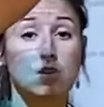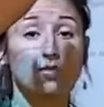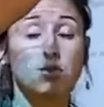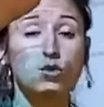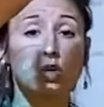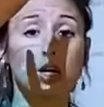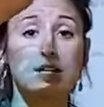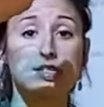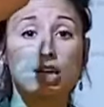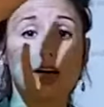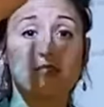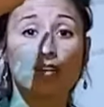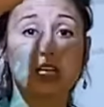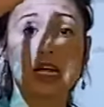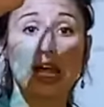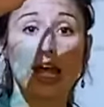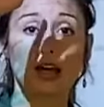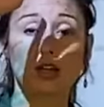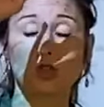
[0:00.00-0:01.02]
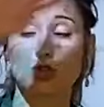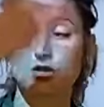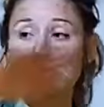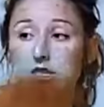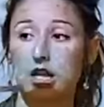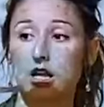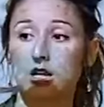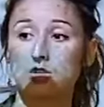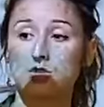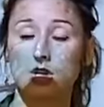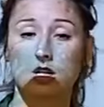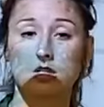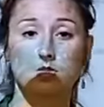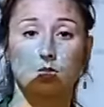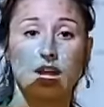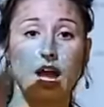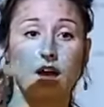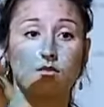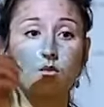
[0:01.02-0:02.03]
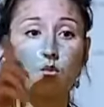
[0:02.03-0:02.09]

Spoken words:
if you guys have any extra Scantrons, we have